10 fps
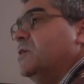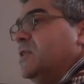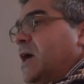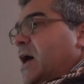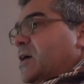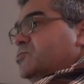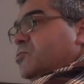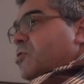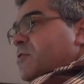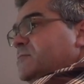The hard
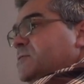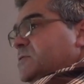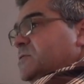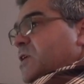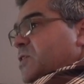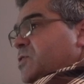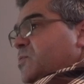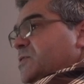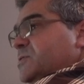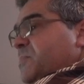drives are
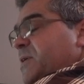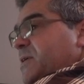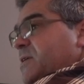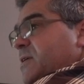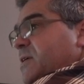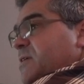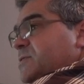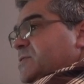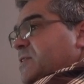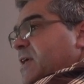USB,
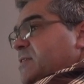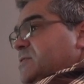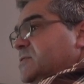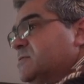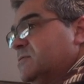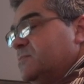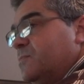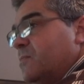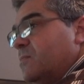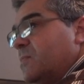so that's
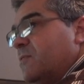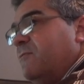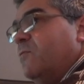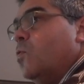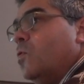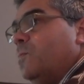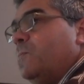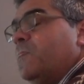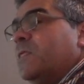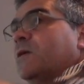4.
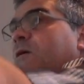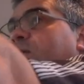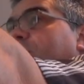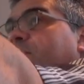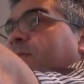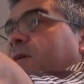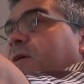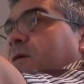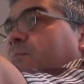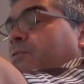
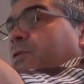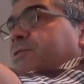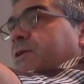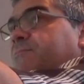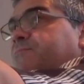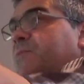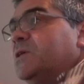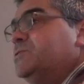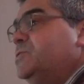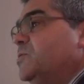The printer is